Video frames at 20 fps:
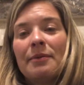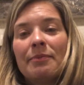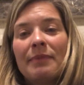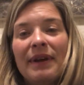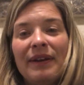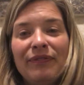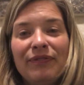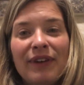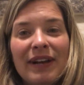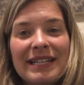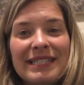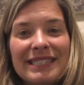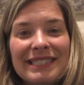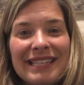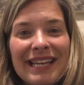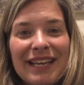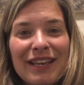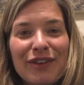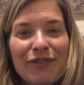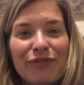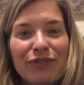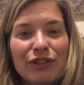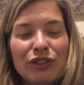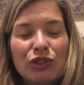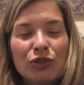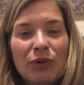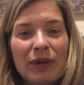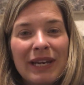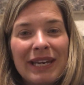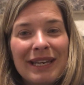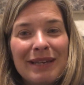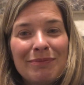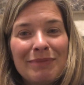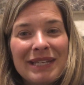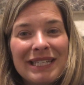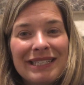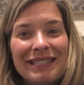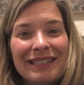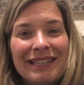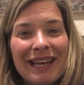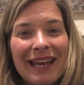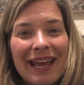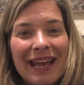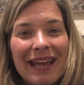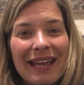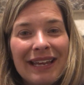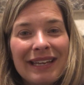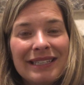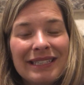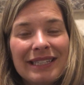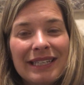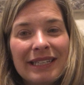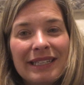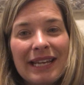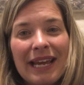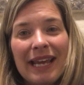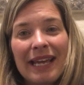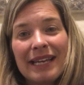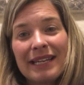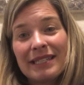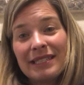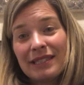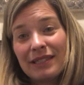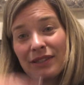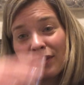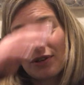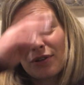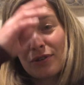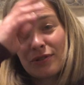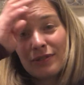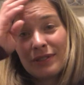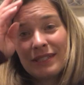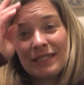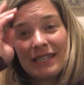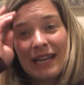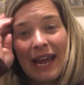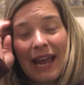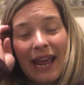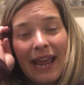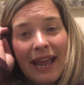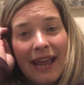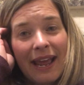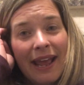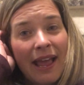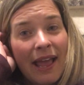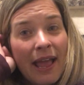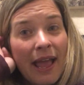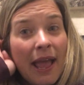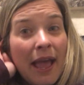My friends, thank you for joining me today. Today is Thursday,